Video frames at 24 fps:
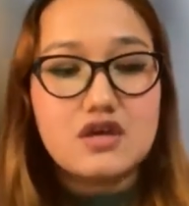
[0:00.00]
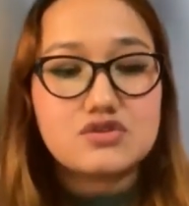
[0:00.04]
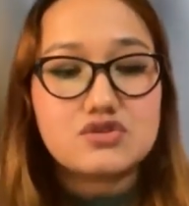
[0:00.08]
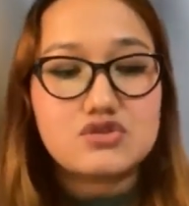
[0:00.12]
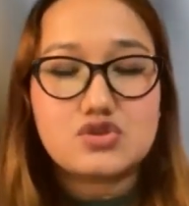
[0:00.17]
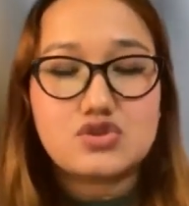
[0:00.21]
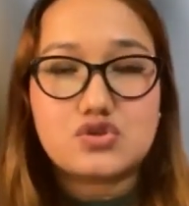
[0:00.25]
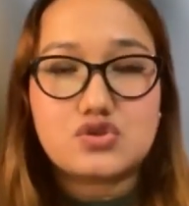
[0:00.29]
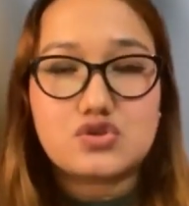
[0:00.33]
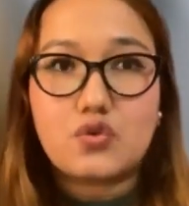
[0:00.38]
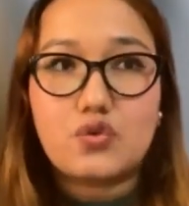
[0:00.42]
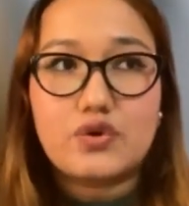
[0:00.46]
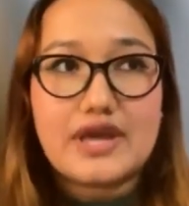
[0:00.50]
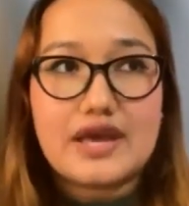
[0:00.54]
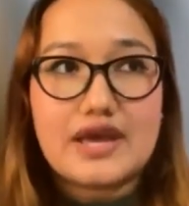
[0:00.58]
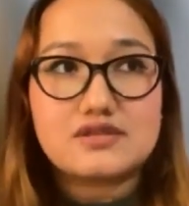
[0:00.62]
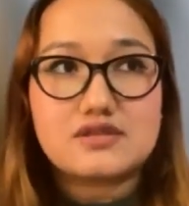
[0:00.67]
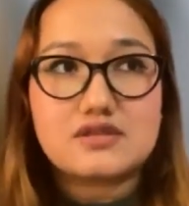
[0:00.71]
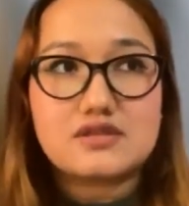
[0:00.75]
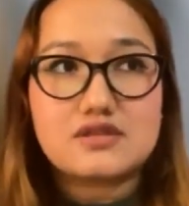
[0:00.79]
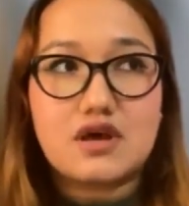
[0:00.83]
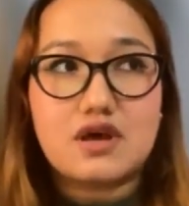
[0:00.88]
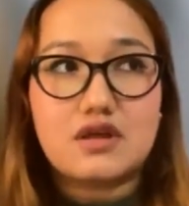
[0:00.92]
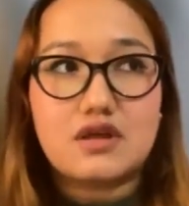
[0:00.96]
So yes,
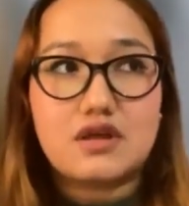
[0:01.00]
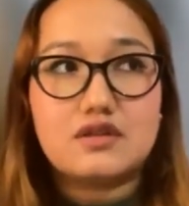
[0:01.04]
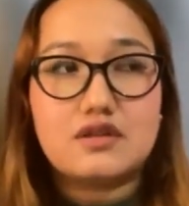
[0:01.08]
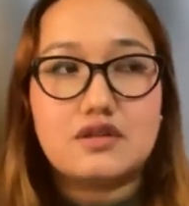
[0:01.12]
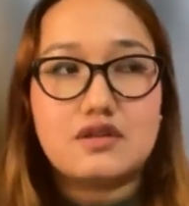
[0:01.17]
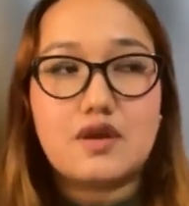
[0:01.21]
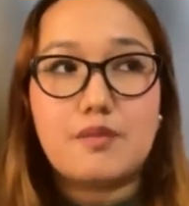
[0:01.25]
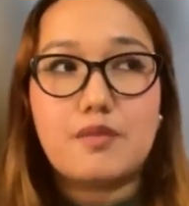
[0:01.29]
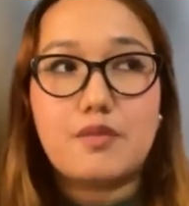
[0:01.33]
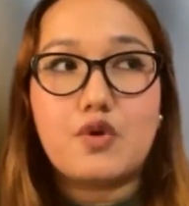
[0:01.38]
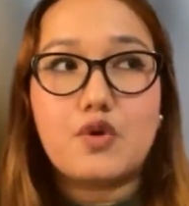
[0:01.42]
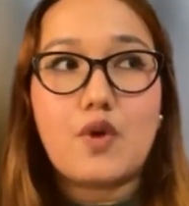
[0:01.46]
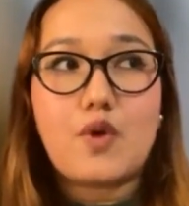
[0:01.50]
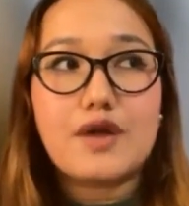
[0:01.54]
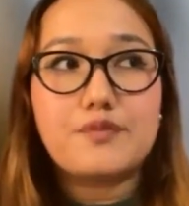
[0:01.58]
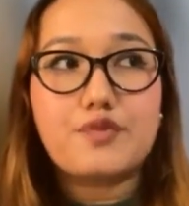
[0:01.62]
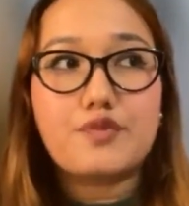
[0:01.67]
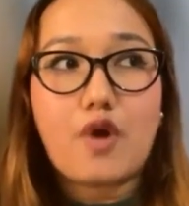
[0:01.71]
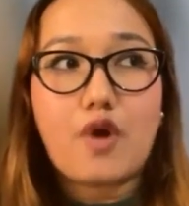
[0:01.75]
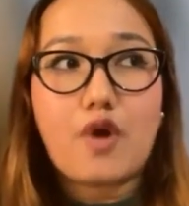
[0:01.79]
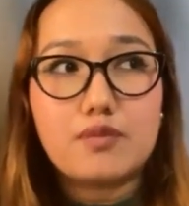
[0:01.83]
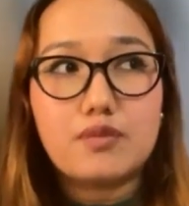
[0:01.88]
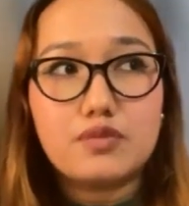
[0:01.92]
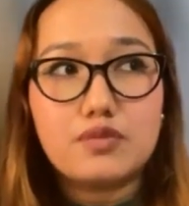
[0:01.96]
uh, the number one
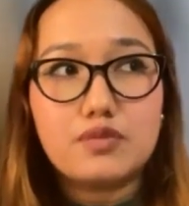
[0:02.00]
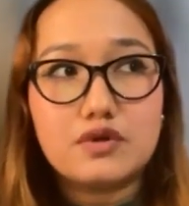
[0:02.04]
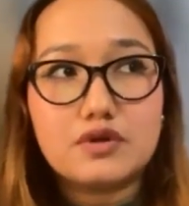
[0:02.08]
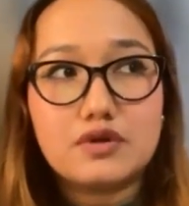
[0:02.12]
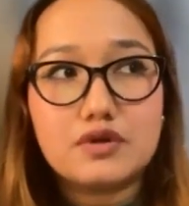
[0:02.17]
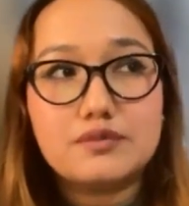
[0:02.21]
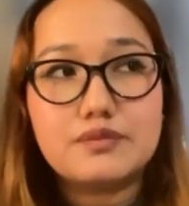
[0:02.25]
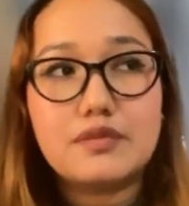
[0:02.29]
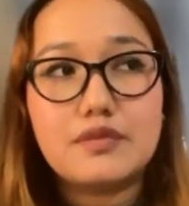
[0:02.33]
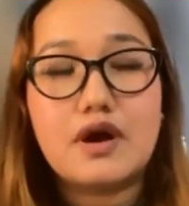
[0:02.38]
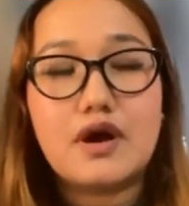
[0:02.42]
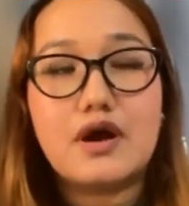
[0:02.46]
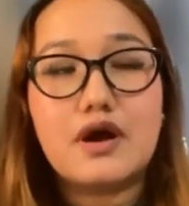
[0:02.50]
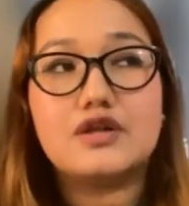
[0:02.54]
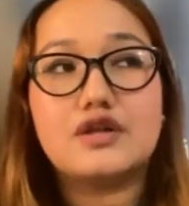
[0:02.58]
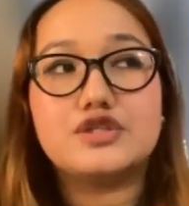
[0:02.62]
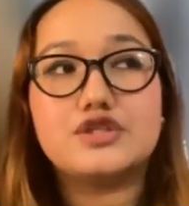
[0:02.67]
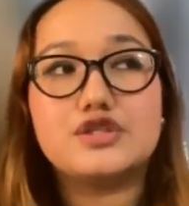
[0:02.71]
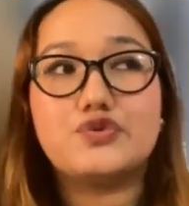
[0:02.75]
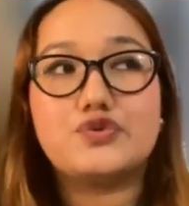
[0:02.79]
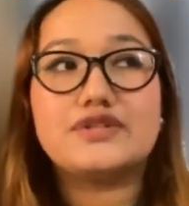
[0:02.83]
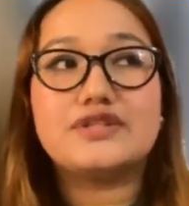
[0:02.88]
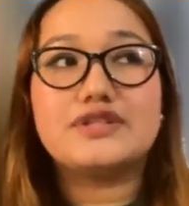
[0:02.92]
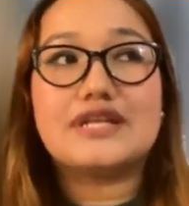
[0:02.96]
problem uh,
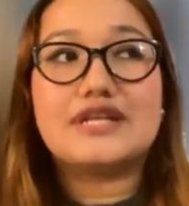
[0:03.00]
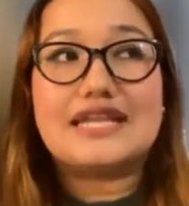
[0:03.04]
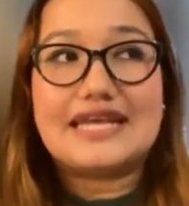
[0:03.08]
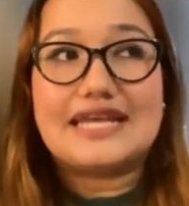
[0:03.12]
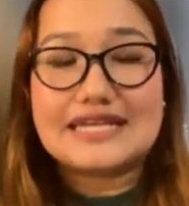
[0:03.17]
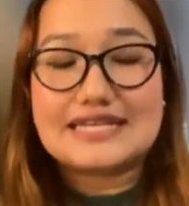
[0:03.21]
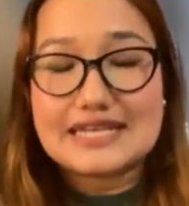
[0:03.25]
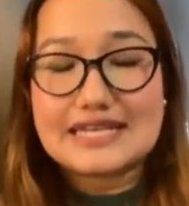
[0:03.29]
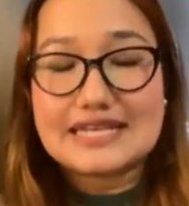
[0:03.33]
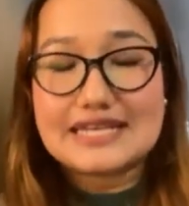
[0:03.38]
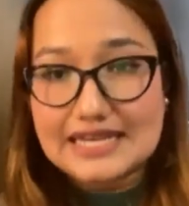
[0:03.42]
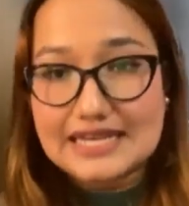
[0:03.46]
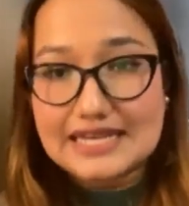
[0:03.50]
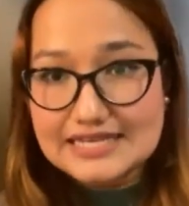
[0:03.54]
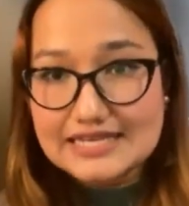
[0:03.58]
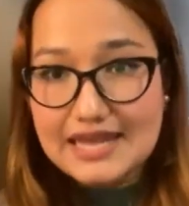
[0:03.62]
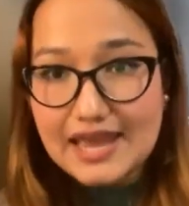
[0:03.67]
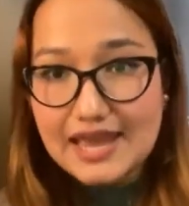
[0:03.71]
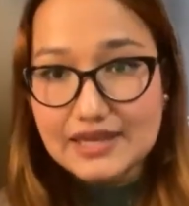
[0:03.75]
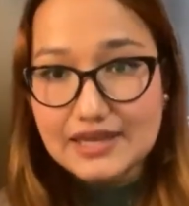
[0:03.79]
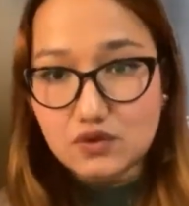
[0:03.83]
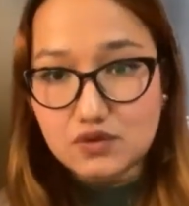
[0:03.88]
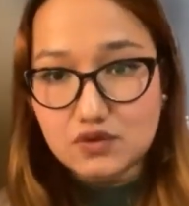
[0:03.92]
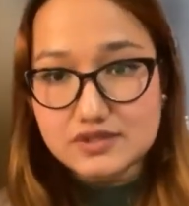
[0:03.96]
during the late late
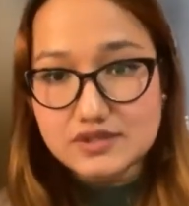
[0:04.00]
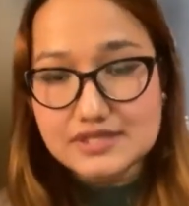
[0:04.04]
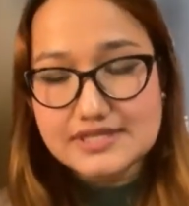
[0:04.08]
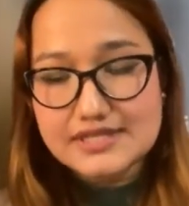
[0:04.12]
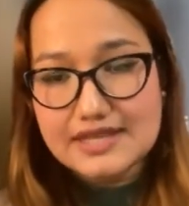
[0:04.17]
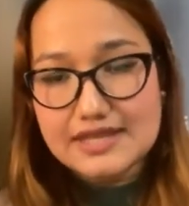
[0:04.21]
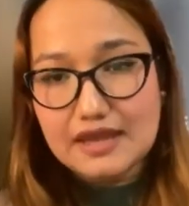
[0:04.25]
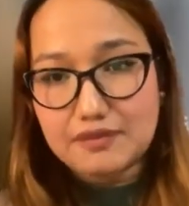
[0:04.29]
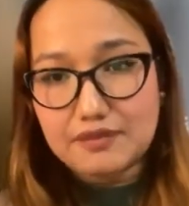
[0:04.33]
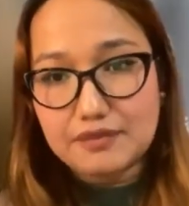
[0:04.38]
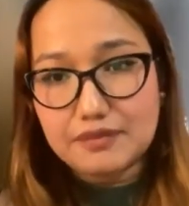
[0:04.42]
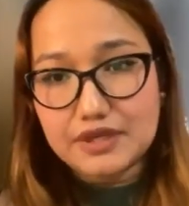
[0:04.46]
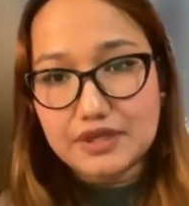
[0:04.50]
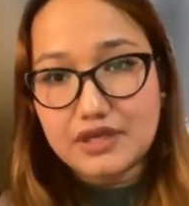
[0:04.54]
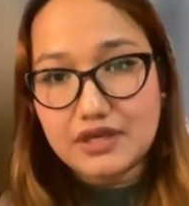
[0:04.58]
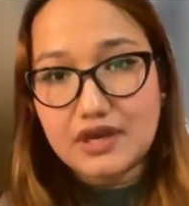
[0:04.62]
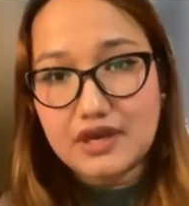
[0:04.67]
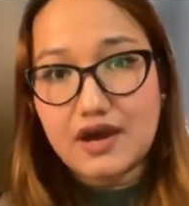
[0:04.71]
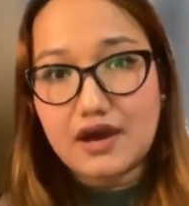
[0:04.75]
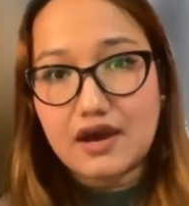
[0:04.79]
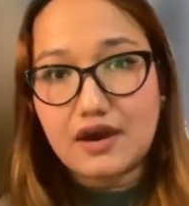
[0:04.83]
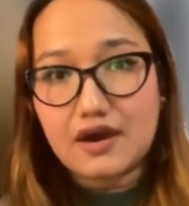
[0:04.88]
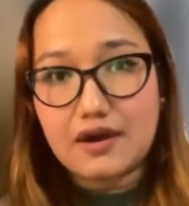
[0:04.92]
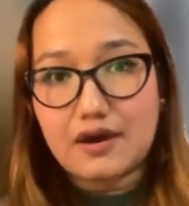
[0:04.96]
diagnosis can be
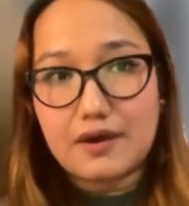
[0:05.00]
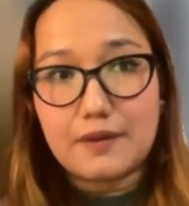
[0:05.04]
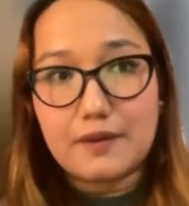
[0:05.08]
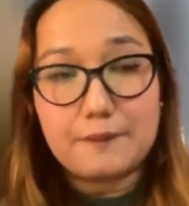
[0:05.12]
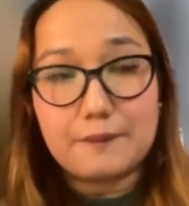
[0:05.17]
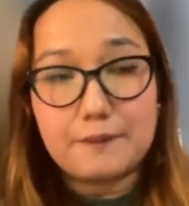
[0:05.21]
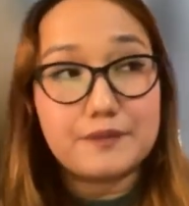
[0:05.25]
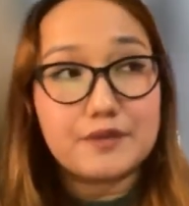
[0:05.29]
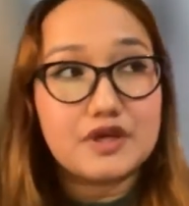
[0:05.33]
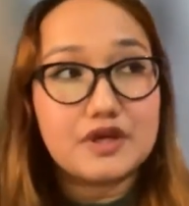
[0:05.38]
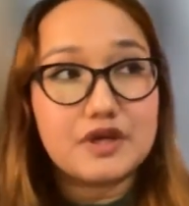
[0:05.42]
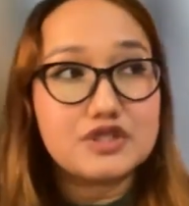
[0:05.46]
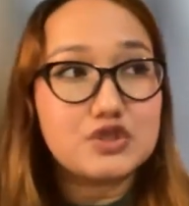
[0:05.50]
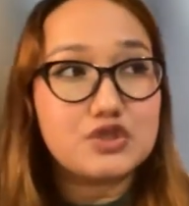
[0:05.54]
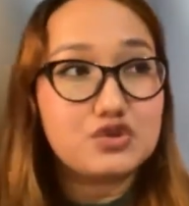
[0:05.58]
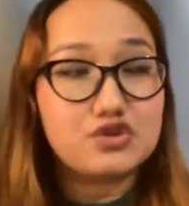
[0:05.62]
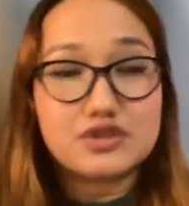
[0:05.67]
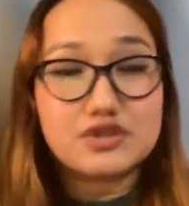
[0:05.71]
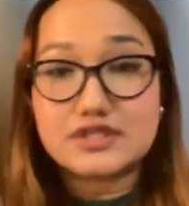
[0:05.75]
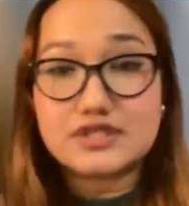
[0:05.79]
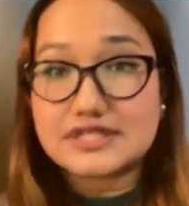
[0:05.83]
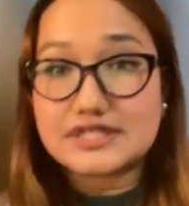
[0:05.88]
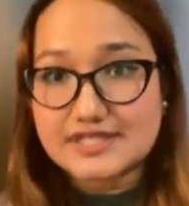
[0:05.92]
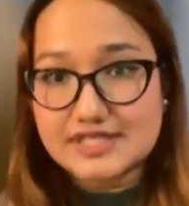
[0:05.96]
uh, due to the
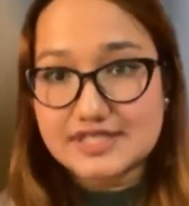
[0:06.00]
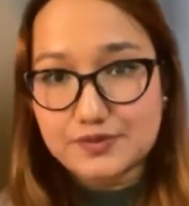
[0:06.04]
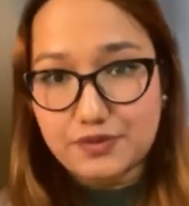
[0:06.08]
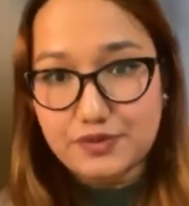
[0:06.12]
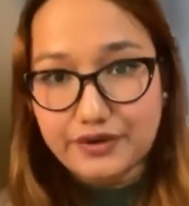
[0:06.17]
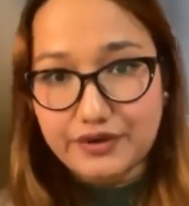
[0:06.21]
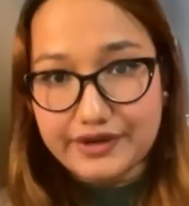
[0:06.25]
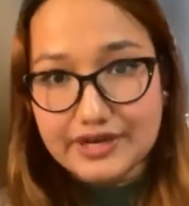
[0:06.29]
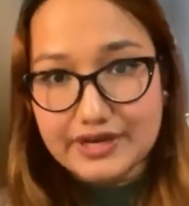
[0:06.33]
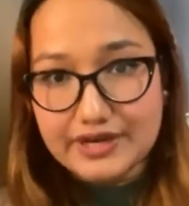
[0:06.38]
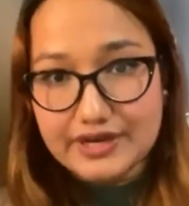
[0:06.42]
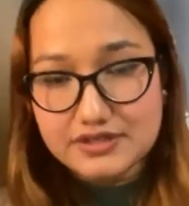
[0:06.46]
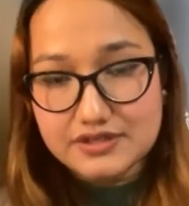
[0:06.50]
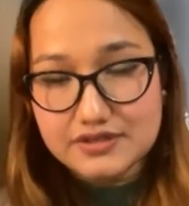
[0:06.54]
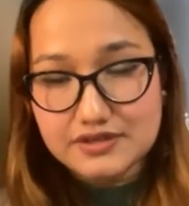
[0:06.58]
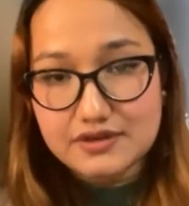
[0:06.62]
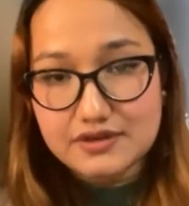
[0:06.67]
disease progression